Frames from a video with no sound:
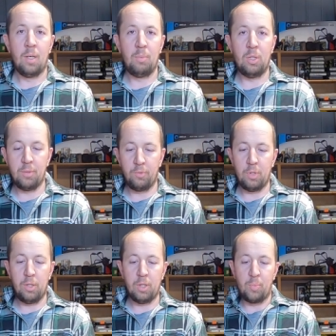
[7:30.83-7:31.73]
Because I've
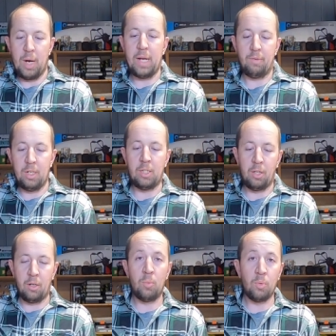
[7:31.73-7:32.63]
already got the bracket ready to
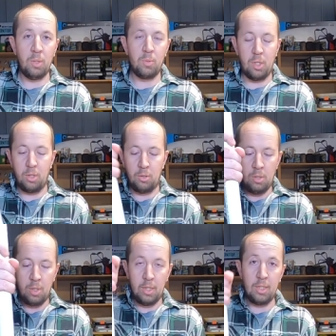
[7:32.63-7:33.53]
go, what you want to
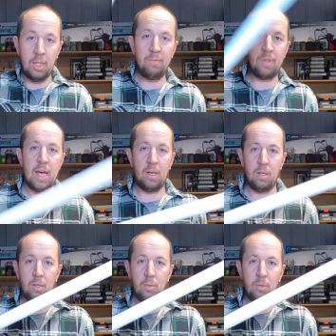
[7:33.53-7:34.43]
do is leave that
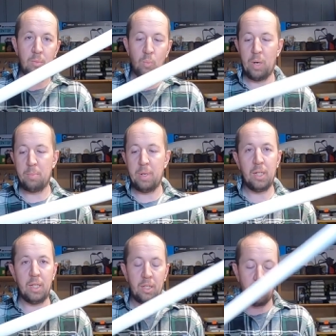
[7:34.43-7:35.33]
1
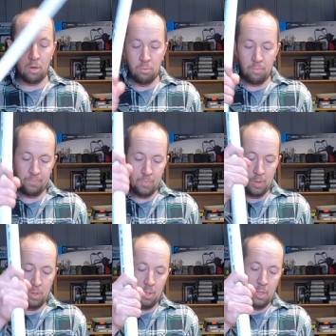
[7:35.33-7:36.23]
meter length hole.
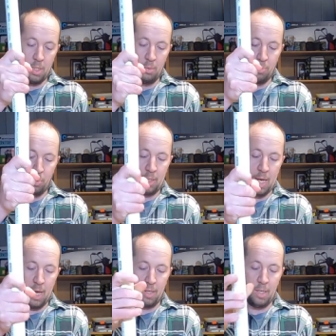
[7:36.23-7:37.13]
You want to put
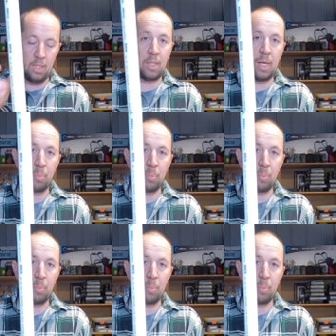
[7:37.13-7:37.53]
that into